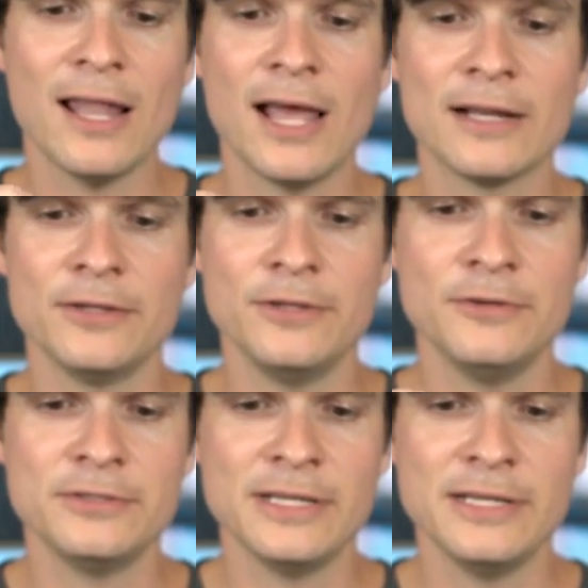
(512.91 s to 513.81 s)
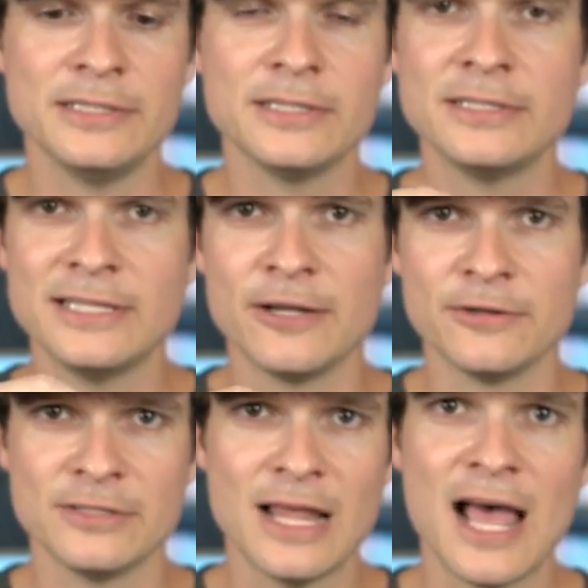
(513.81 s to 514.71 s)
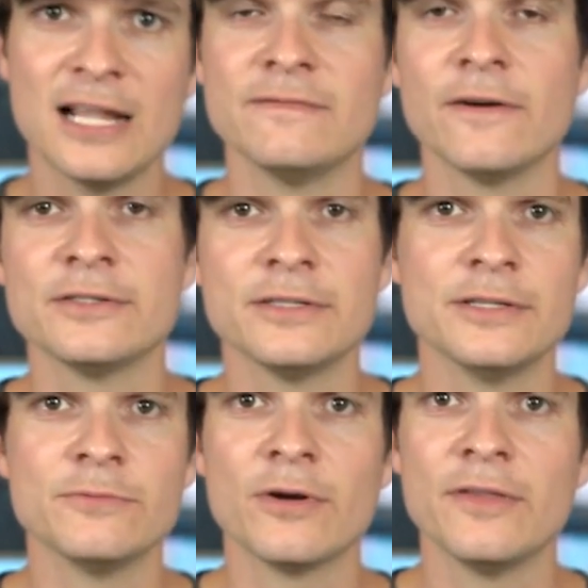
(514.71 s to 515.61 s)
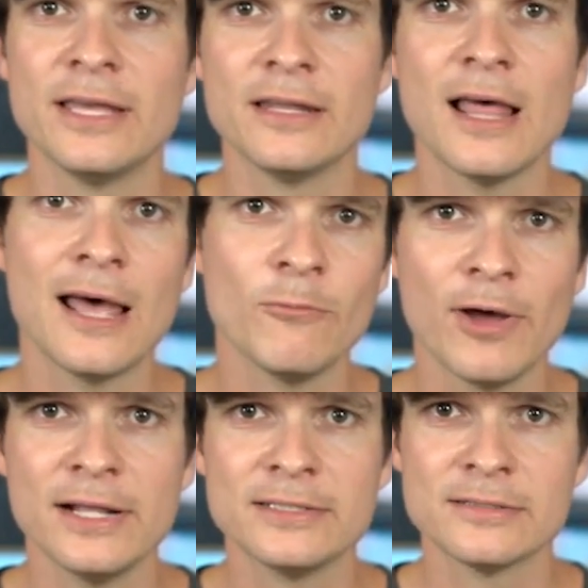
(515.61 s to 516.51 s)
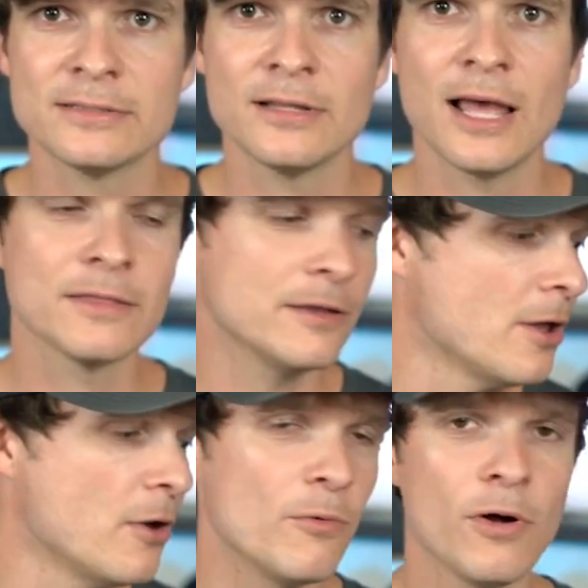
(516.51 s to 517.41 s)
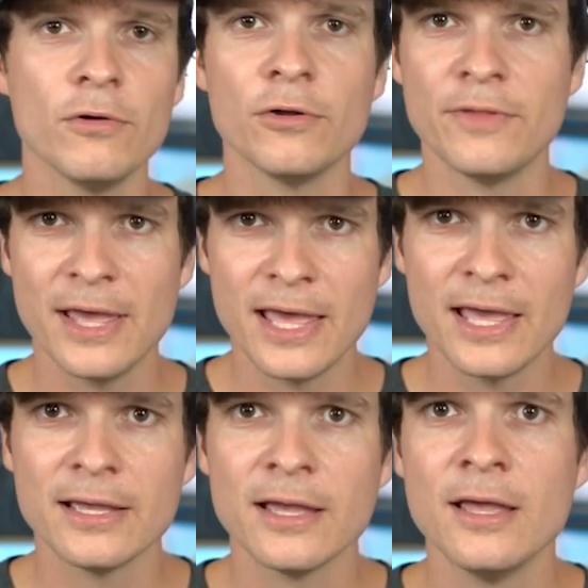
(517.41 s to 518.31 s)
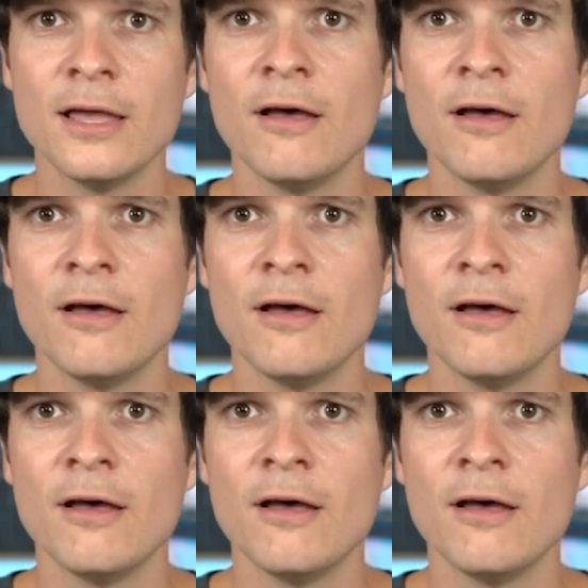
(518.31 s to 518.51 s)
like to use these sinker slides versus one of the inline weights like the no roll or the egg